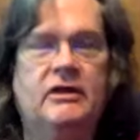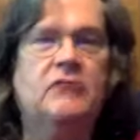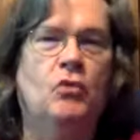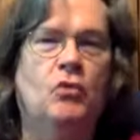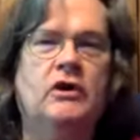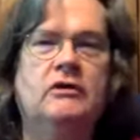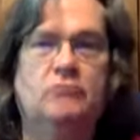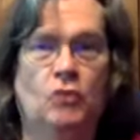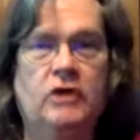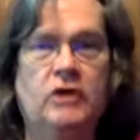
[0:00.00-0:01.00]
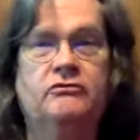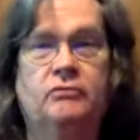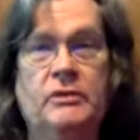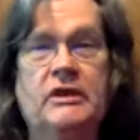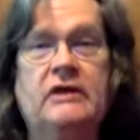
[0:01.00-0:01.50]
morning morning for
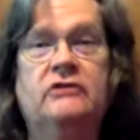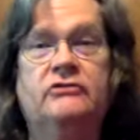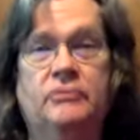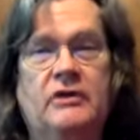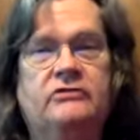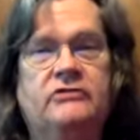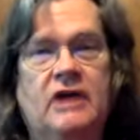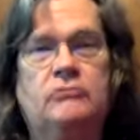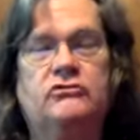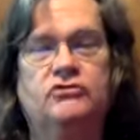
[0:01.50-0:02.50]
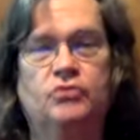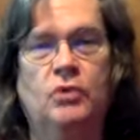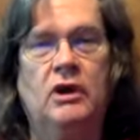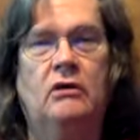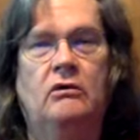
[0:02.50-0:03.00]
me is the best time as
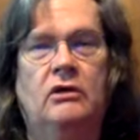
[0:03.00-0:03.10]
well.